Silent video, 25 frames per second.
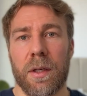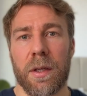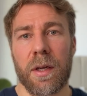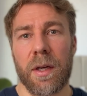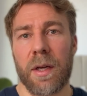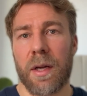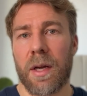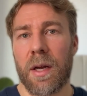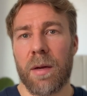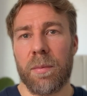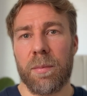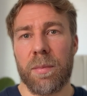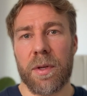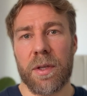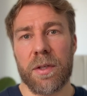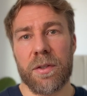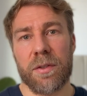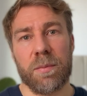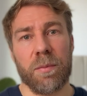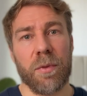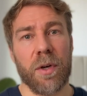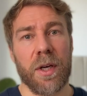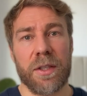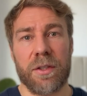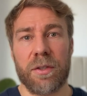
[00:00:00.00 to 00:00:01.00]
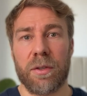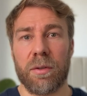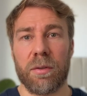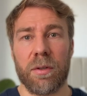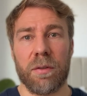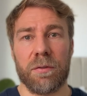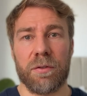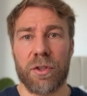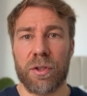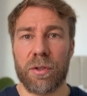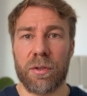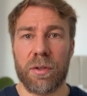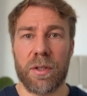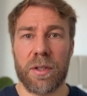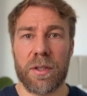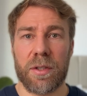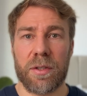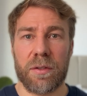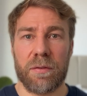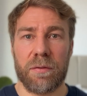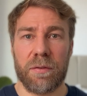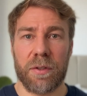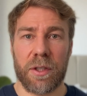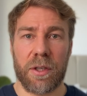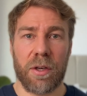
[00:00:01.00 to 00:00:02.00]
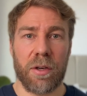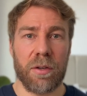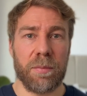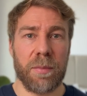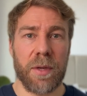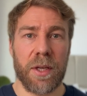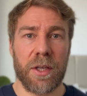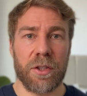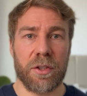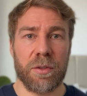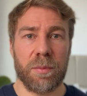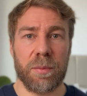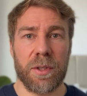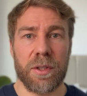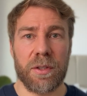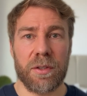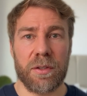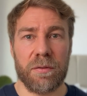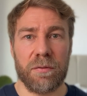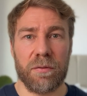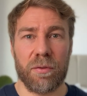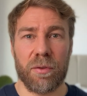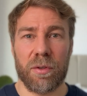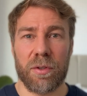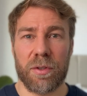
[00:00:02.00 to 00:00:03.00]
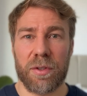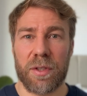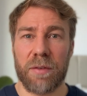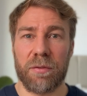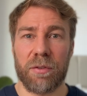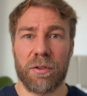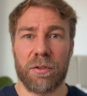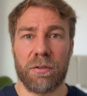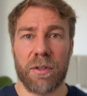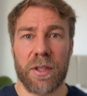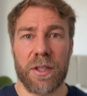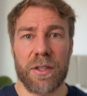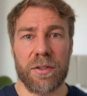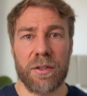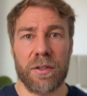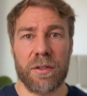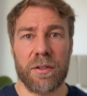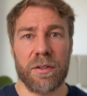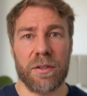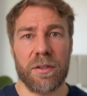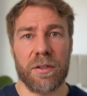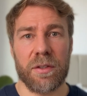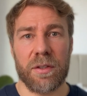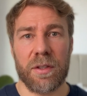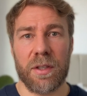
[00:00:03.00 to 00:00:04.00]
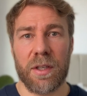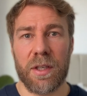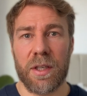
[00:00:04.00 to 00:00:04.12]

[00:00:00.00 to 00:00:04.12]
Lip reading: GitHub is my tool of choice for code management for several reasons.